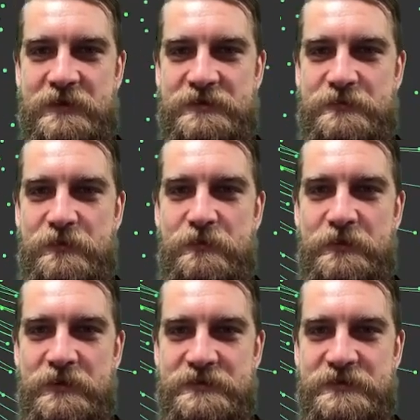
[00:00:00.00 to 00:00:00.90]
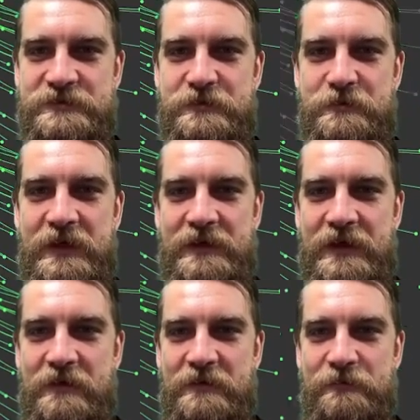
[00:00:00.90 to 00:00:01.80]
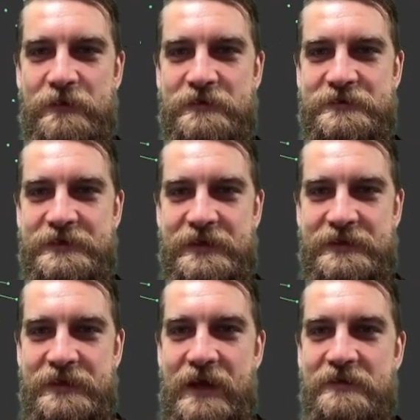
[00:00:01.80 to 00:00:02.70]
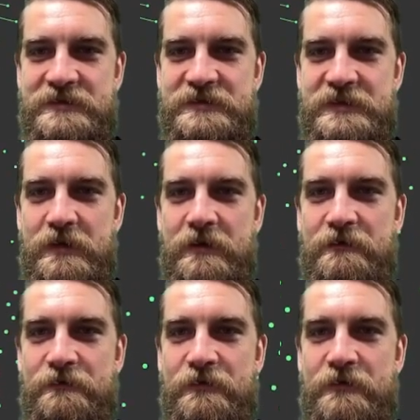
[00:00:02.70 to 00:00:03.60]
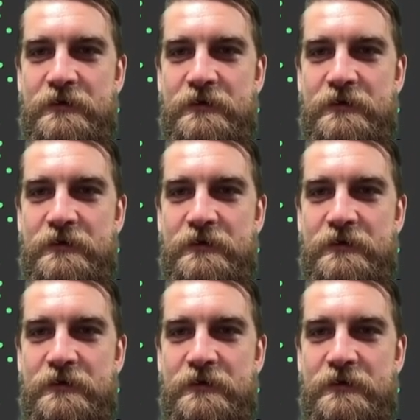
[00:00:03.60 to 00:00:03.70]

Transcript: my scroll wheel to zoom in and out of what looks like a galaxy of